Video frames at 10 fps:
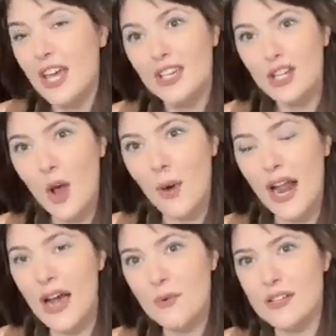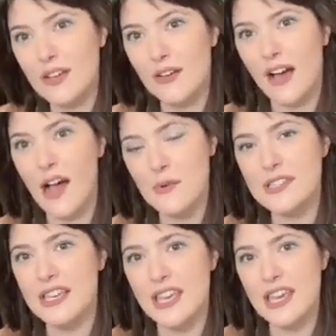You know what? I was
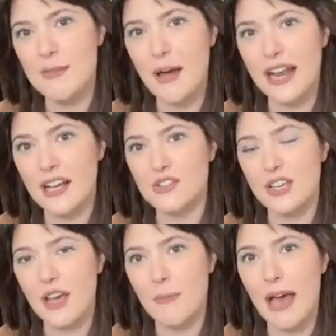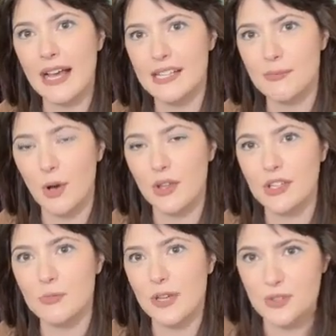thinking he might actually come back as
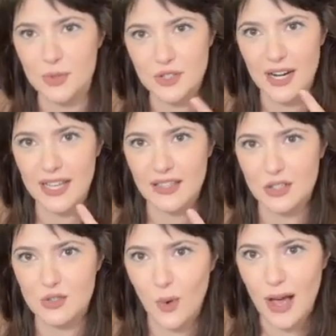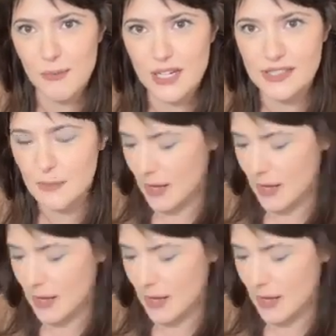Polish because we were trying to get the swab in his